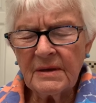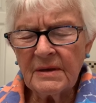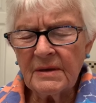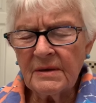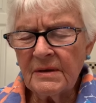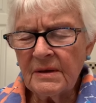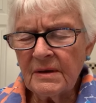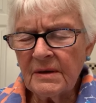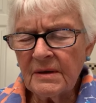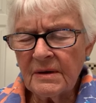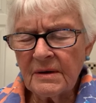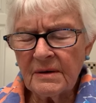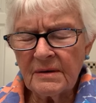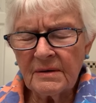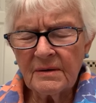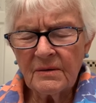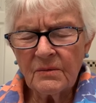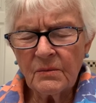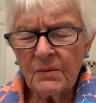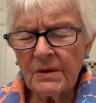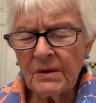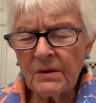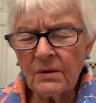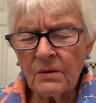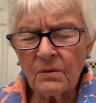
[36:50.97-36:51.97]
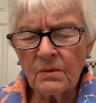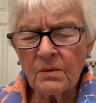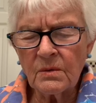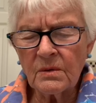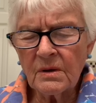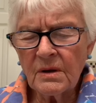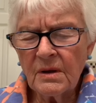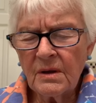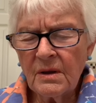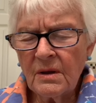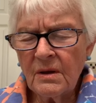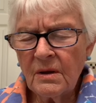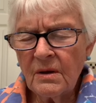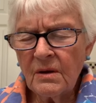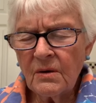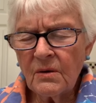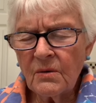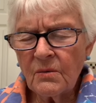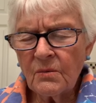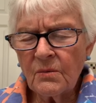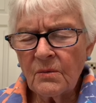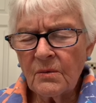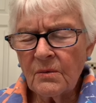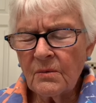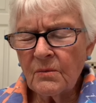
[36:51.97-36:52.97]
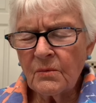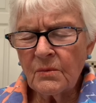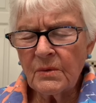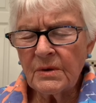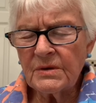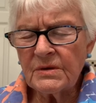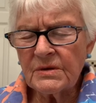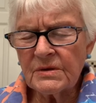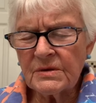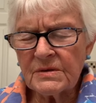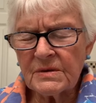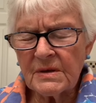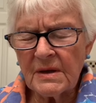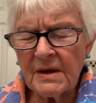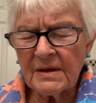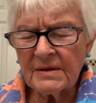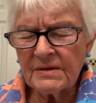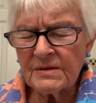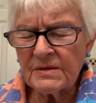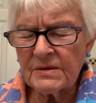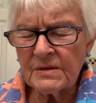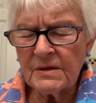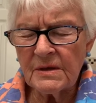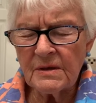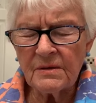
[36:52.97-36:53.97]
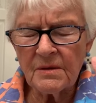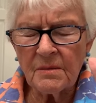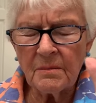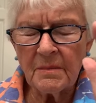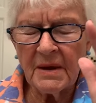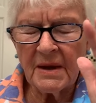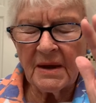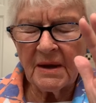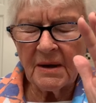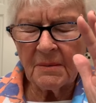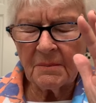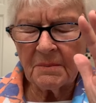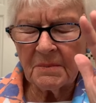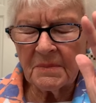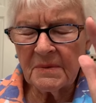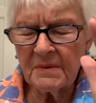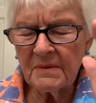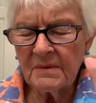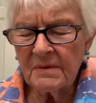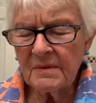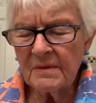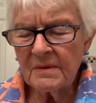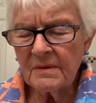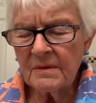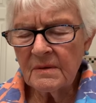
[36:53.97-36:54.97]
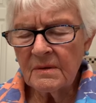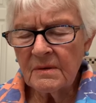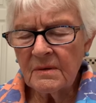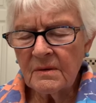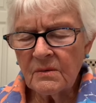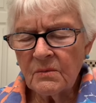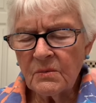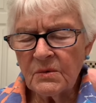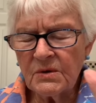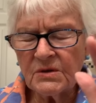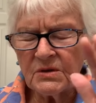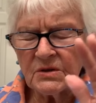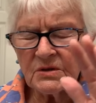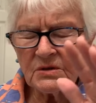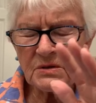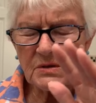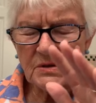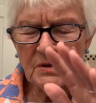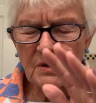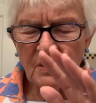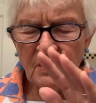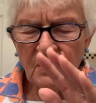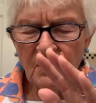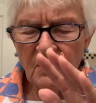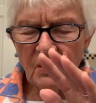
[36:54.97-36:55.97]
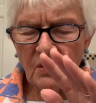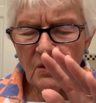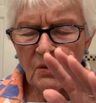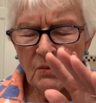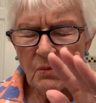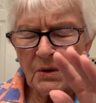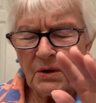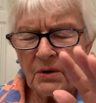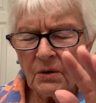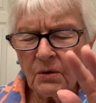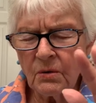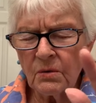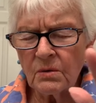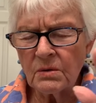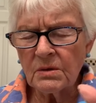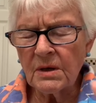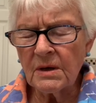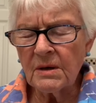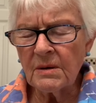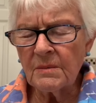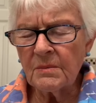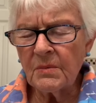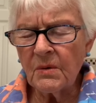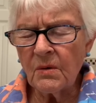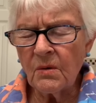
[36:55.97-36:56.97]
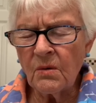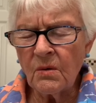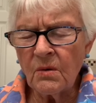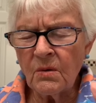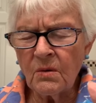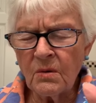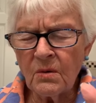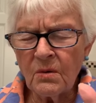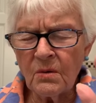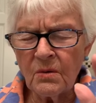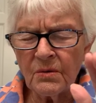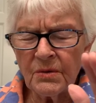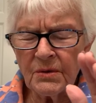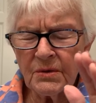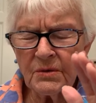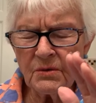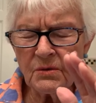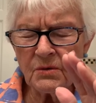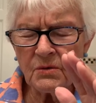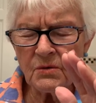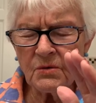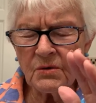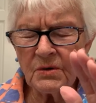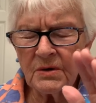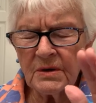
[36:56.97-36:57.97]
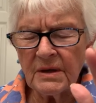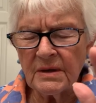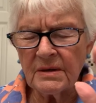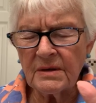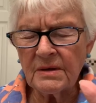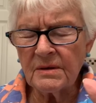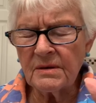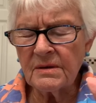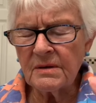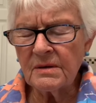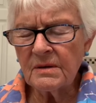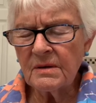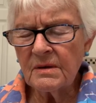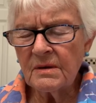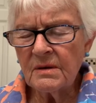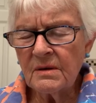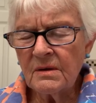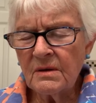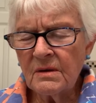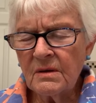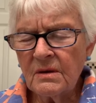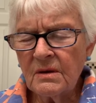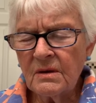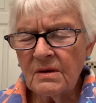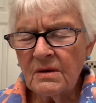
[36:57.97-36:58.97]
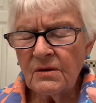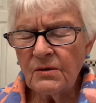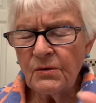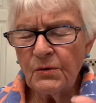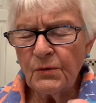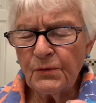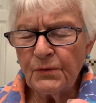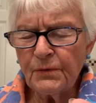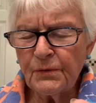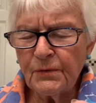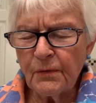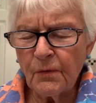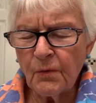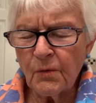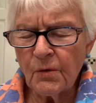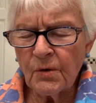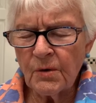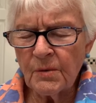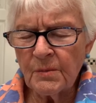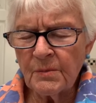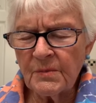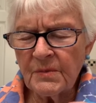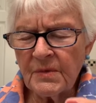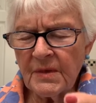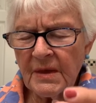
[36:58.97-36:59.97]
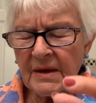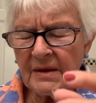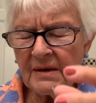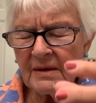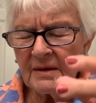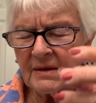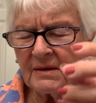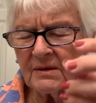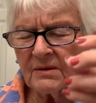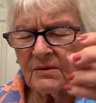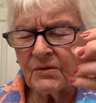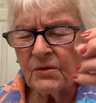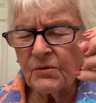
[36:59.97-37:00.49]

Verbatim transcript: India. We hold, we just, I see the map. We just, we hold up all that you created you formed that